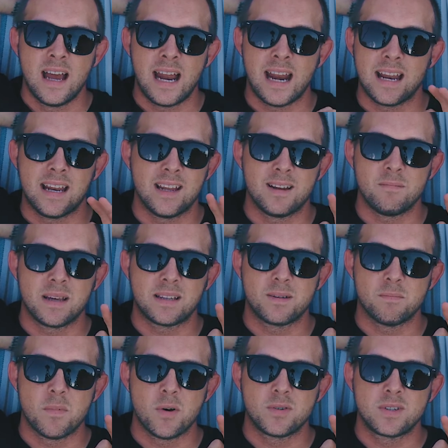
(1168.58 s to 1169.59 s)
and I didn't make
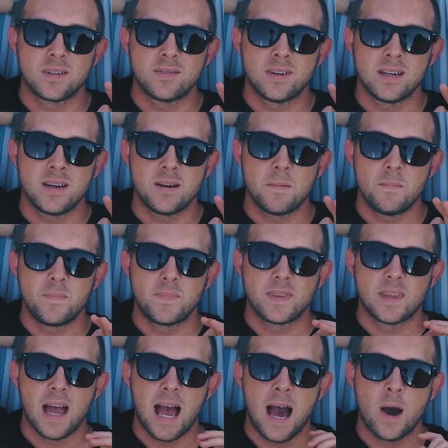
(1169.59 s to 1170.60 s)
the most of it,
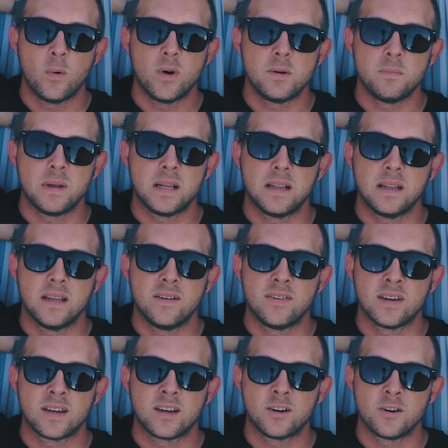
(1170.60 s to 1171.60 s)
I wouldn't be
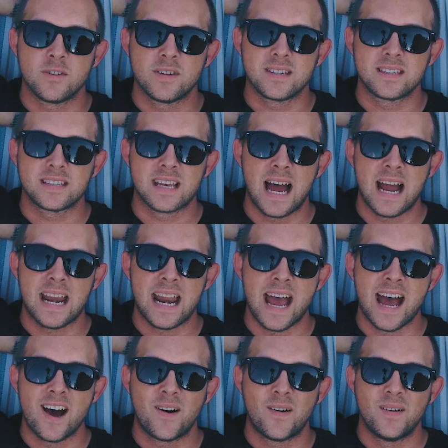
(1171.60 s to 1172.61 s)
living under this sky
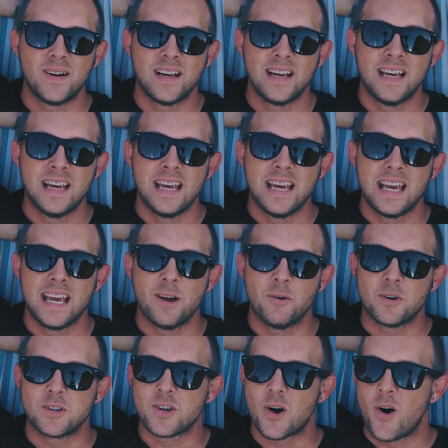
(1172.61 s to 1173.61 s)
now. It
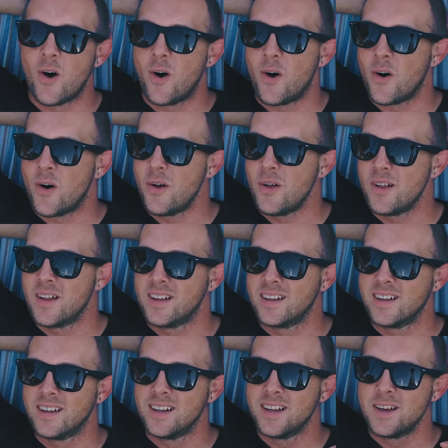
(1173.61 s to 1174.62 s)
was all
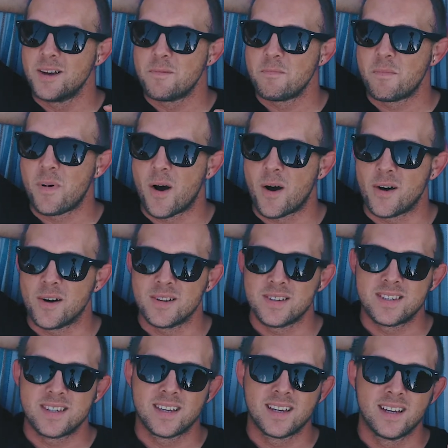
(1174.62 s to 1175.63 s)

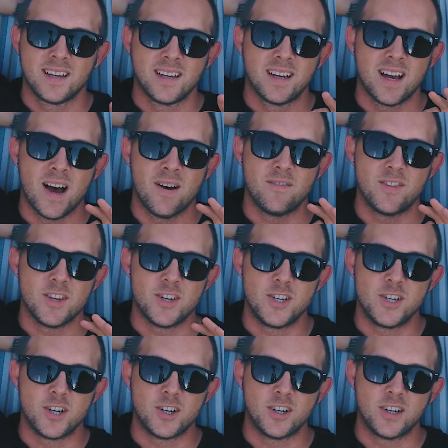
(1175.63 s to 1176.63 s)
part of the
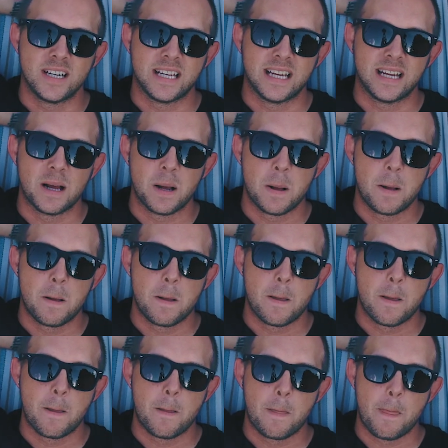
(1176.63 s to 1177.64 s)
journey.
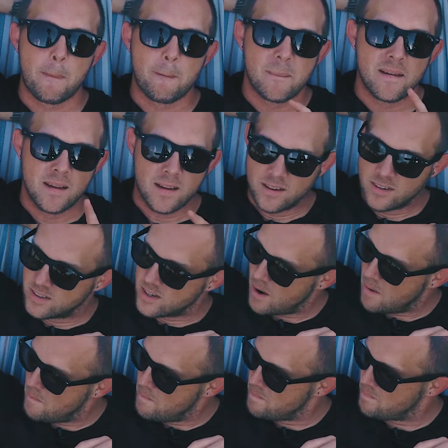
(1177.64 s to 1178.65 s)

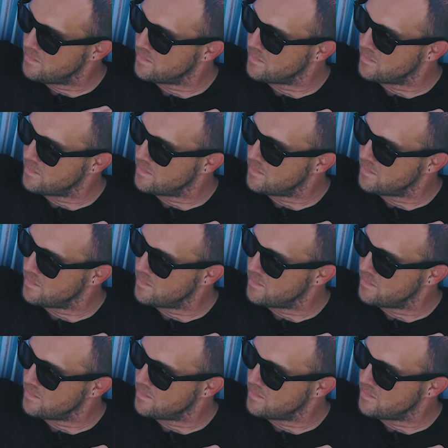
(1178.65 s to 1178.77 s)
So,